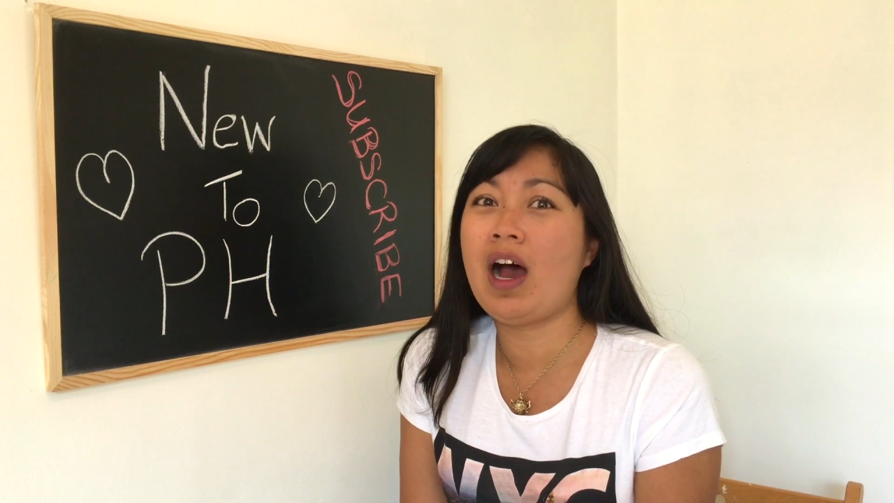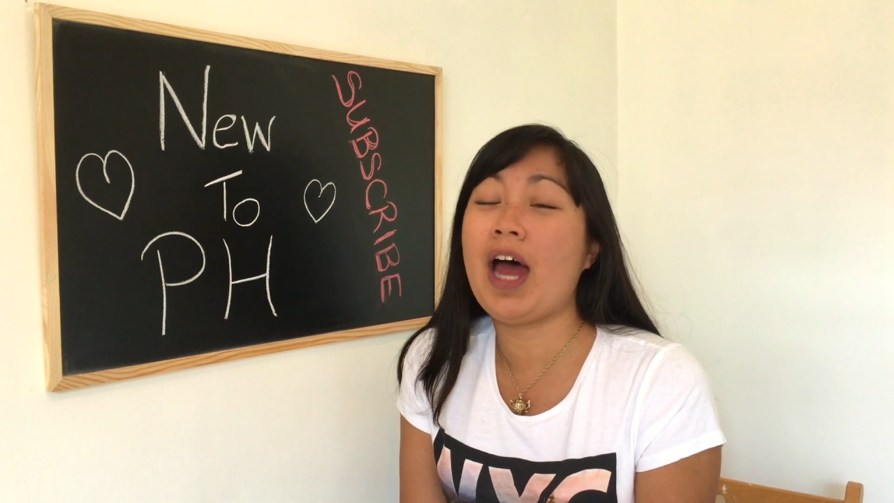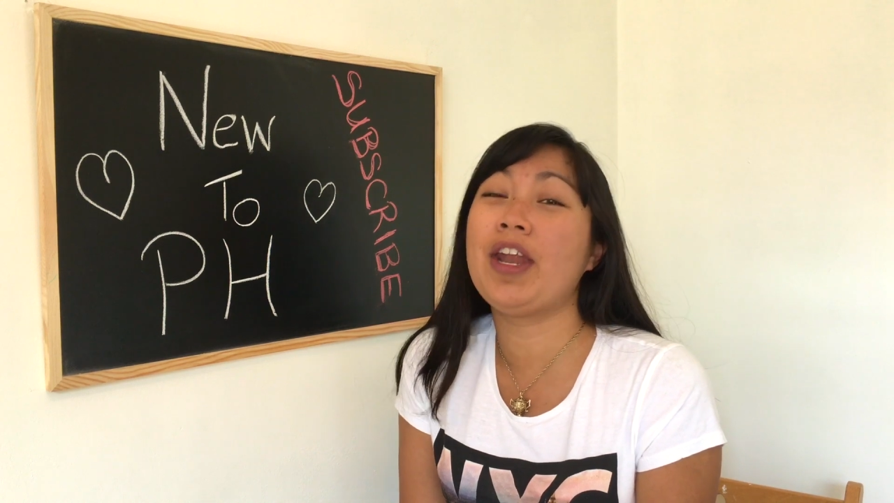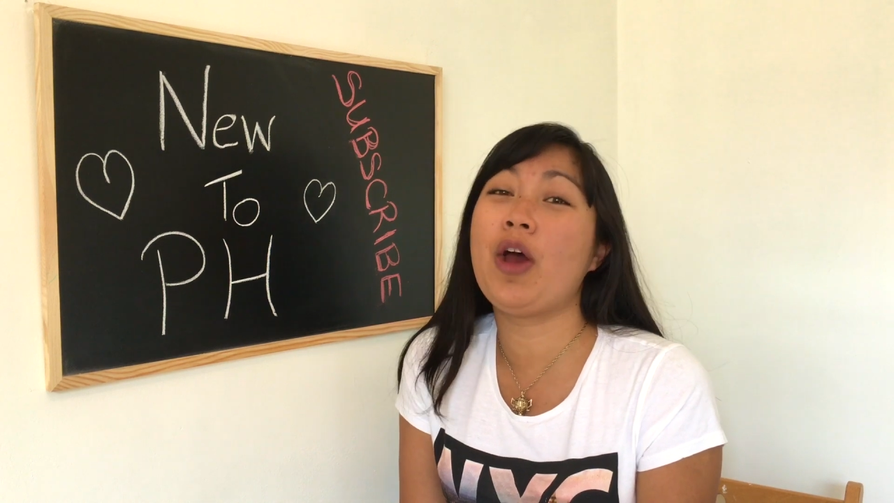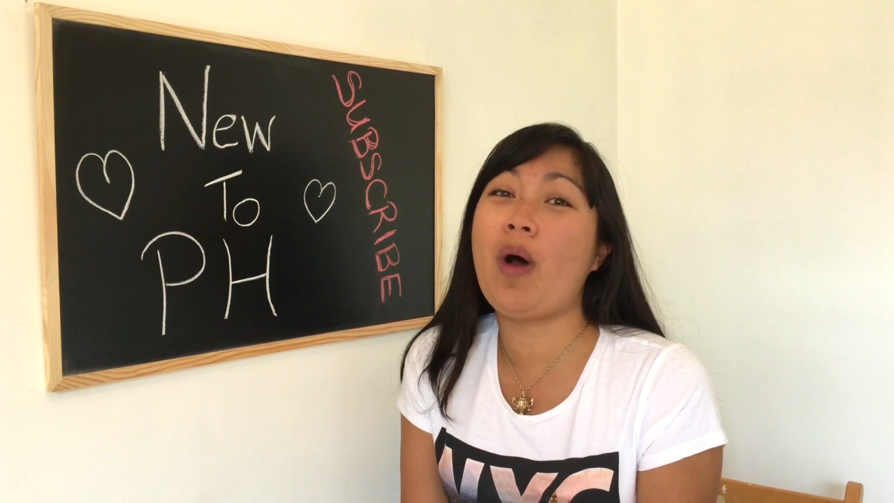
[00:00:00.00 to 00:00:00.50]

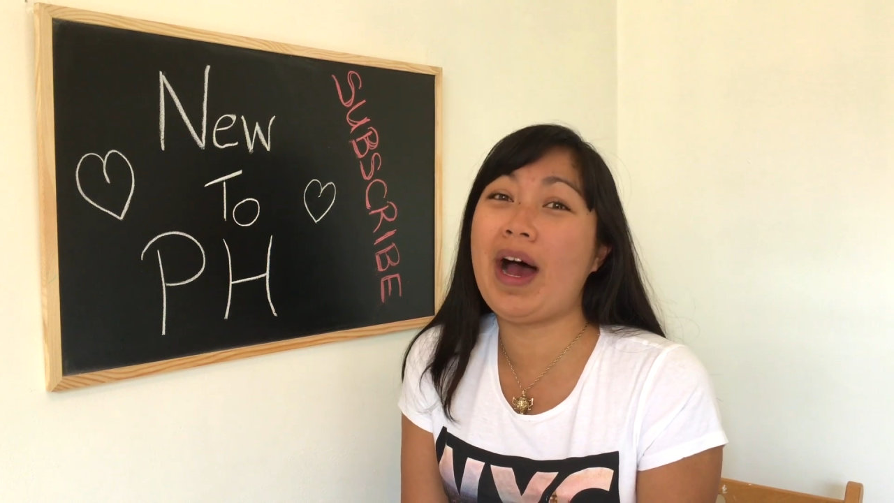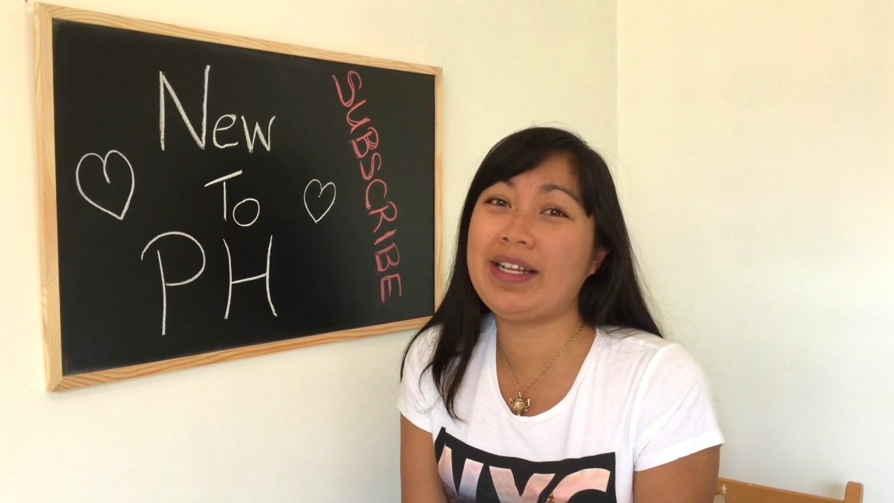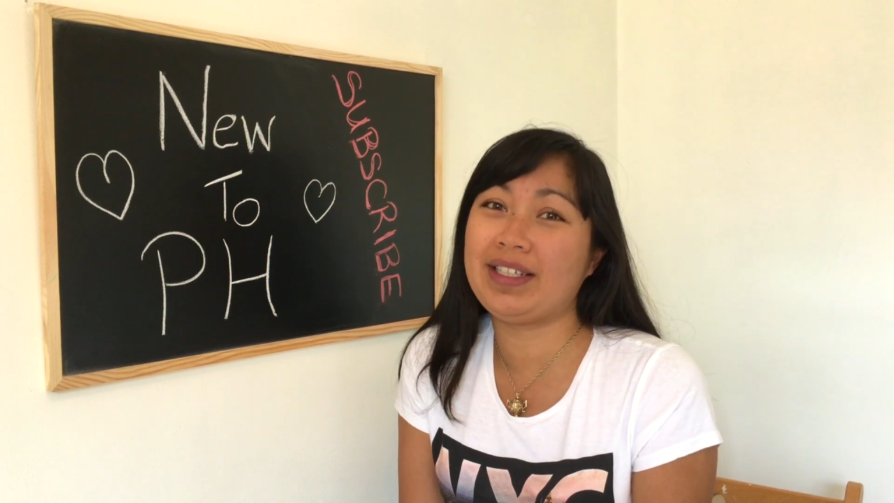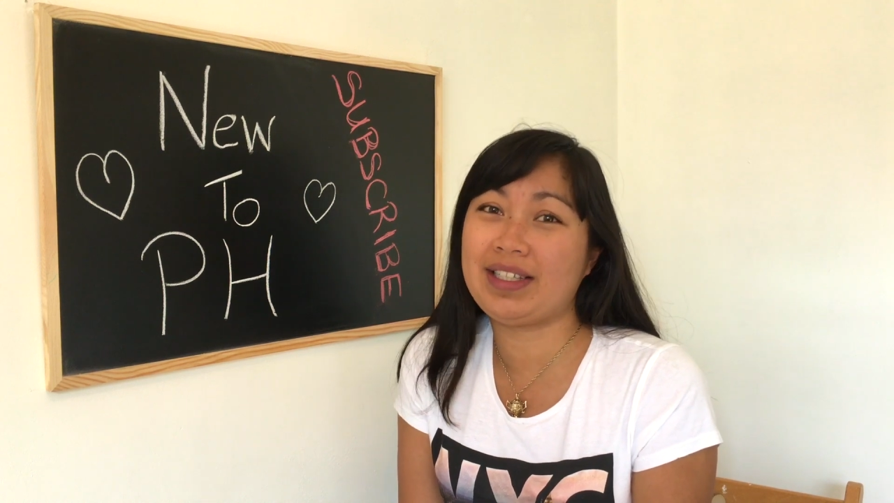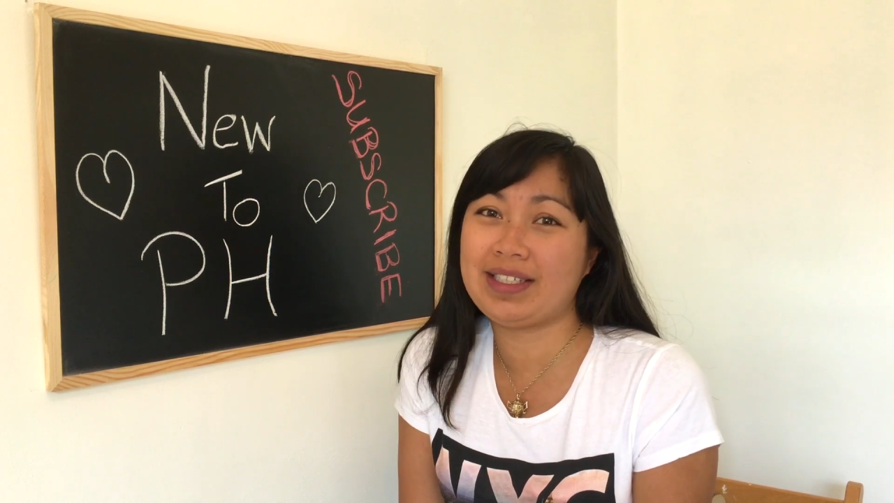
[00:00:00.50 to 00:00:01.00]
I know I
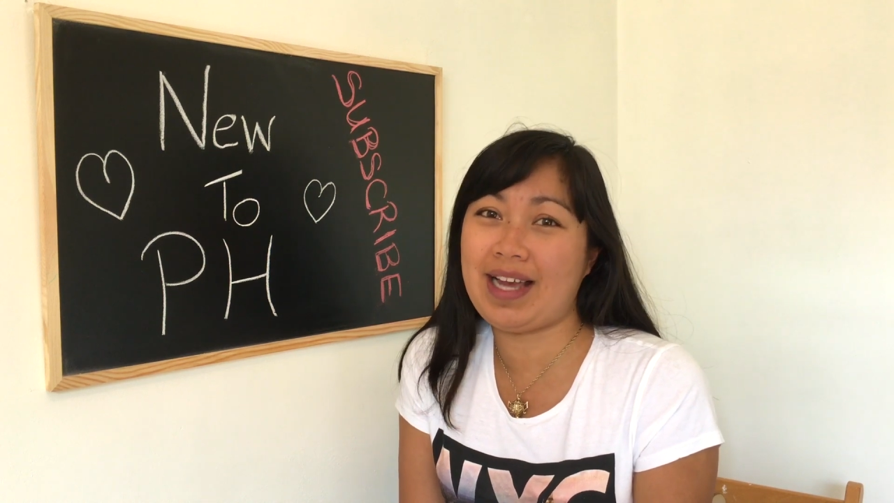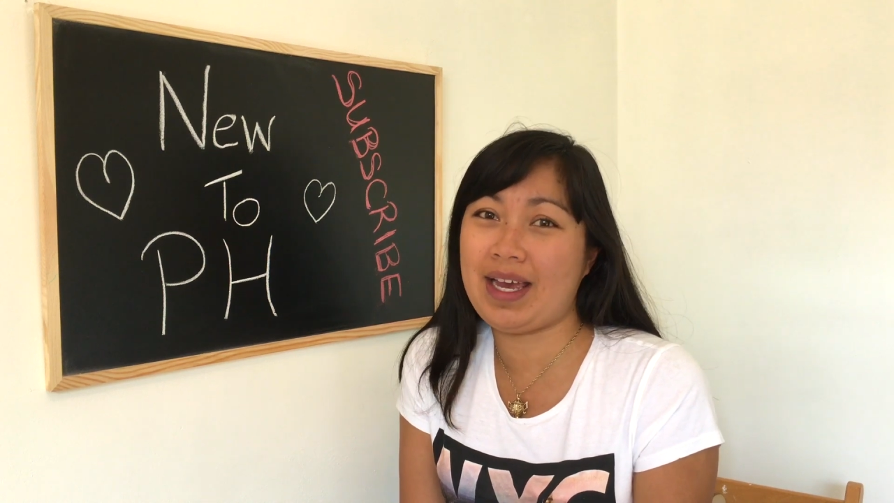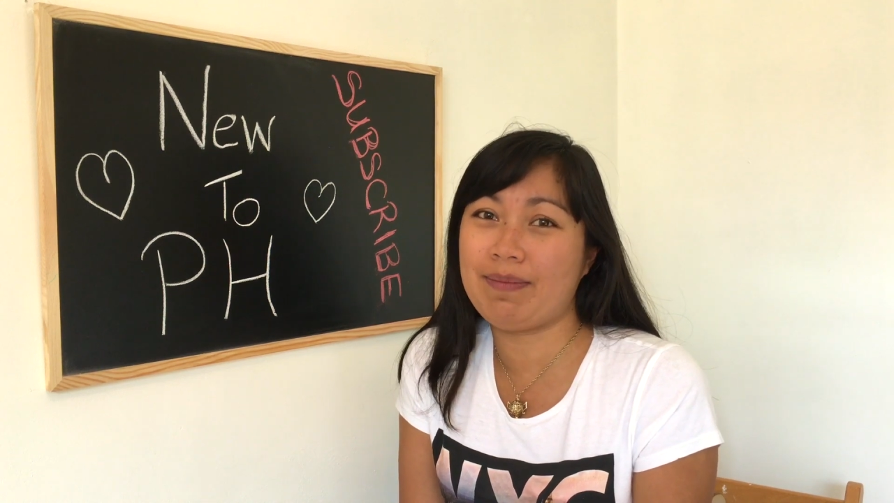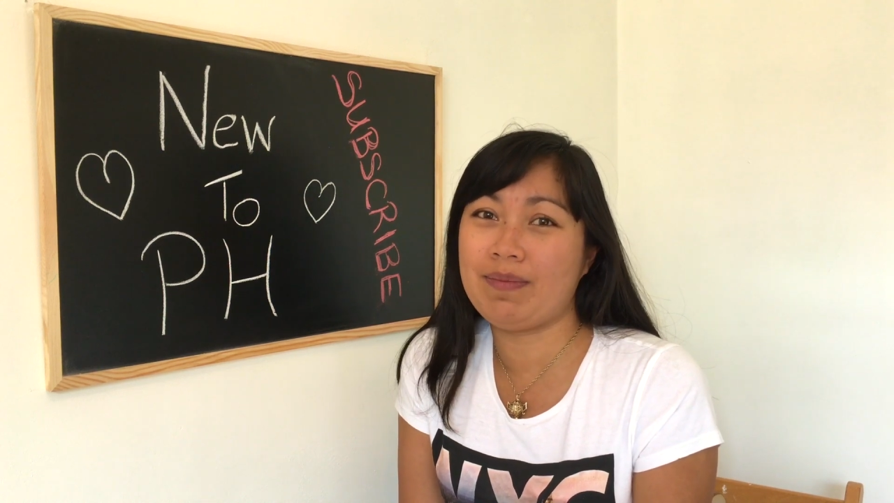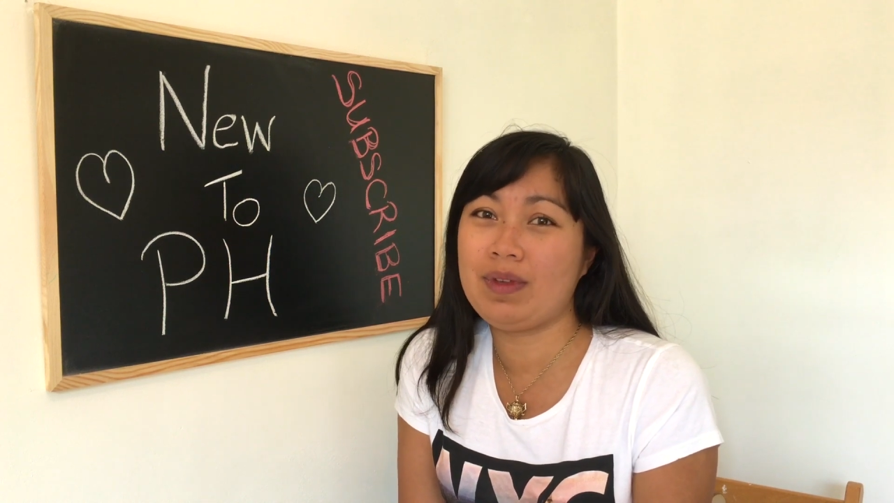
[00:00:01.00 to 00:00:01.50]
did the
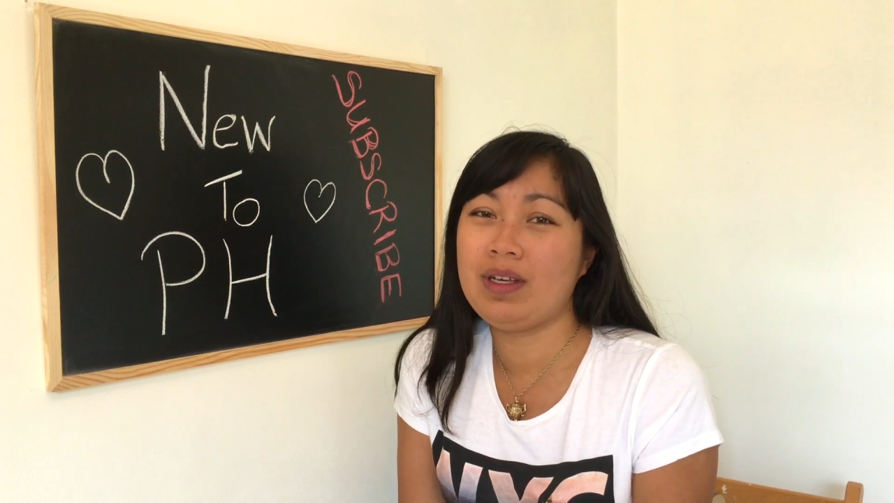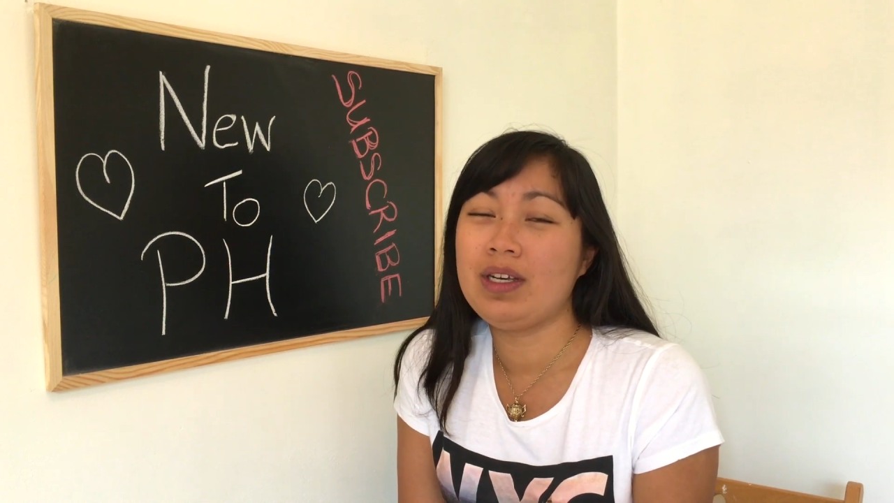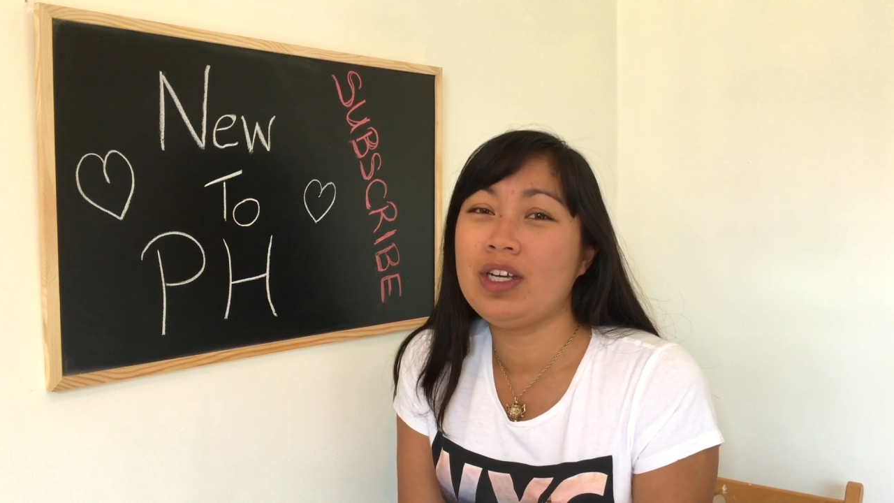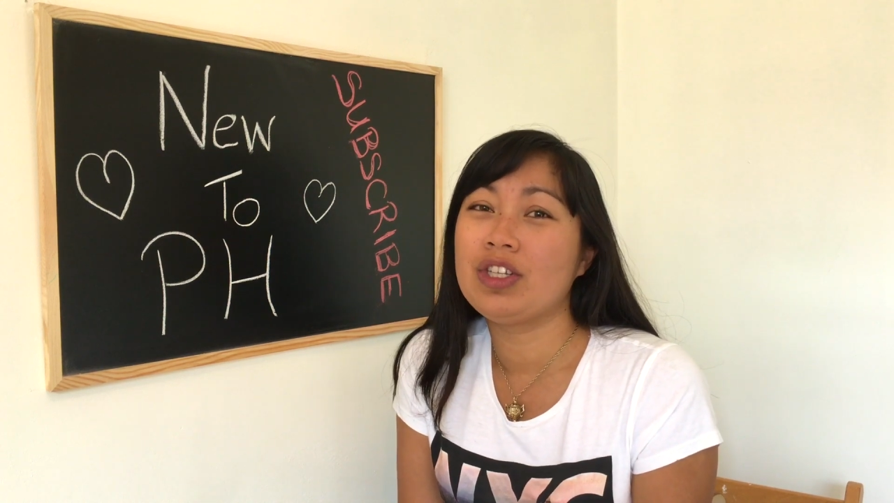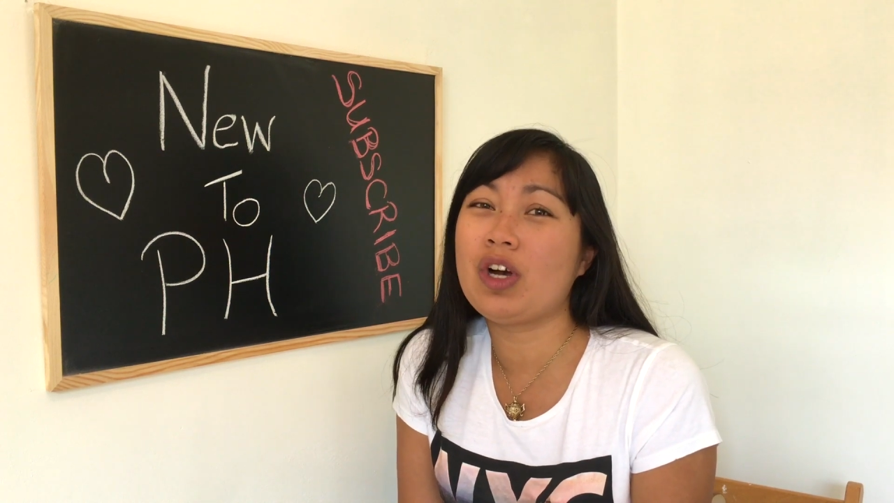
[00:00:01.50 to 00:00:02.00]
same.
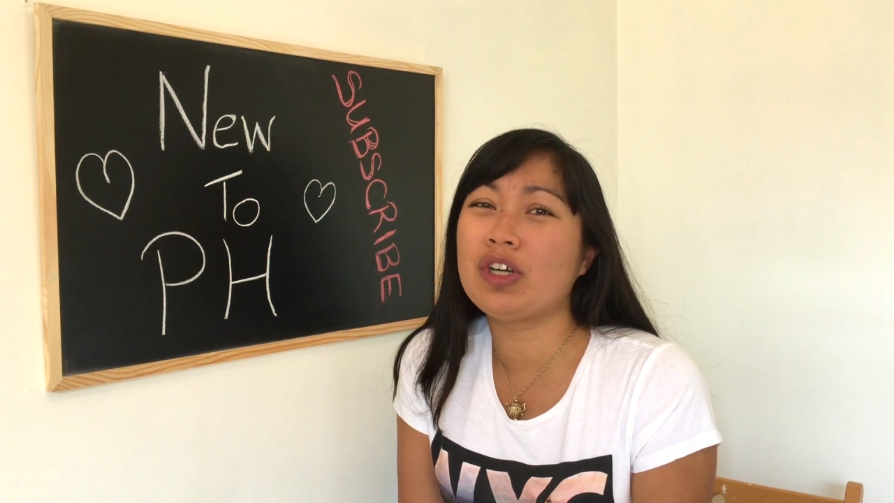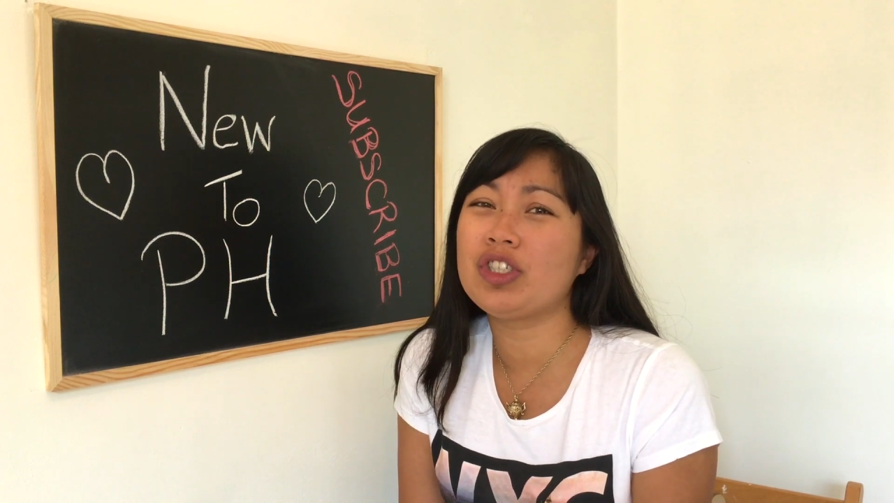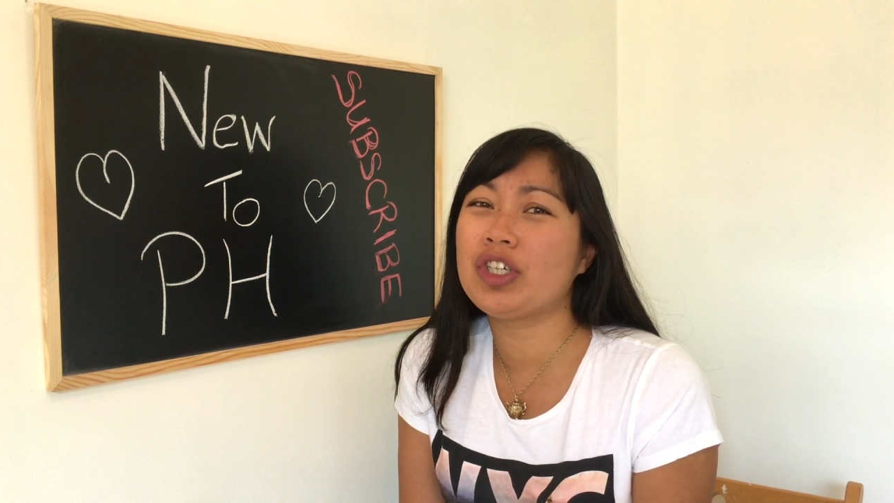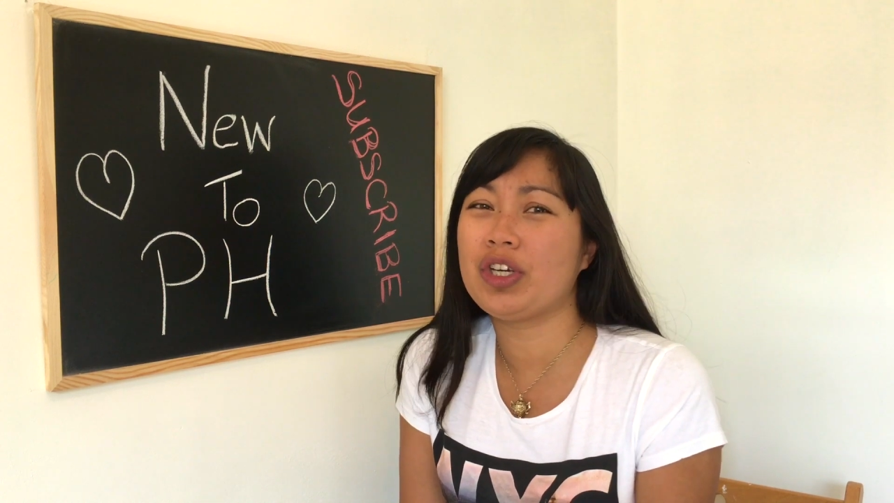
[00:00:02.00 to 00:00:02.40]
Dr.